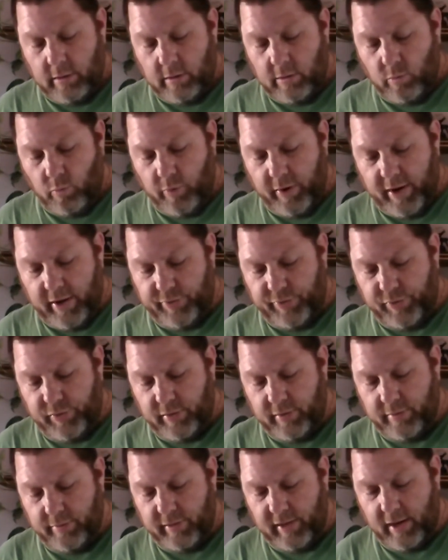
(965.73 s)
with
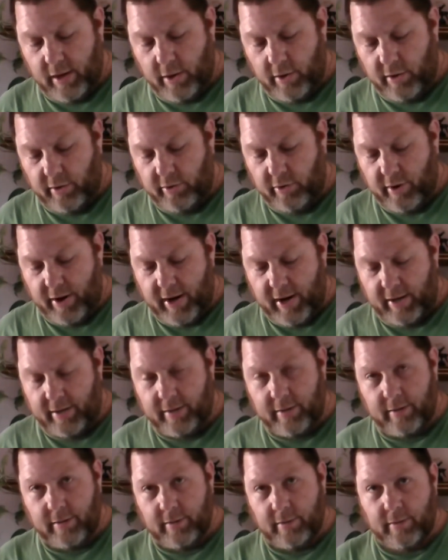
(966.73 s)
the 100
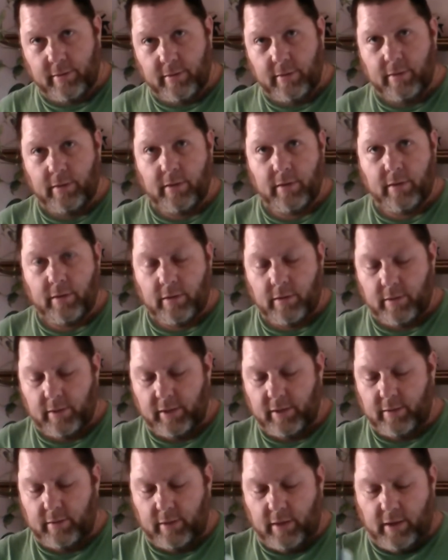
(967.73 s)
grain
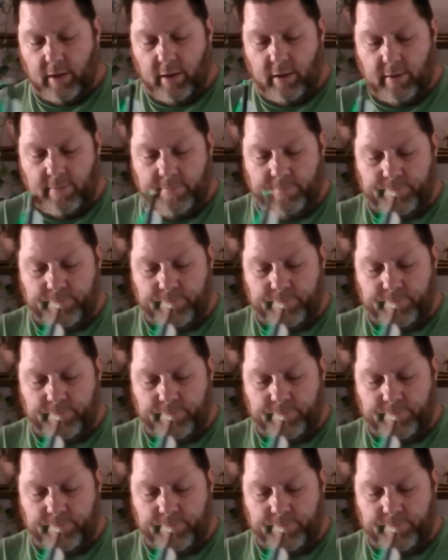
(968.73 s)
inside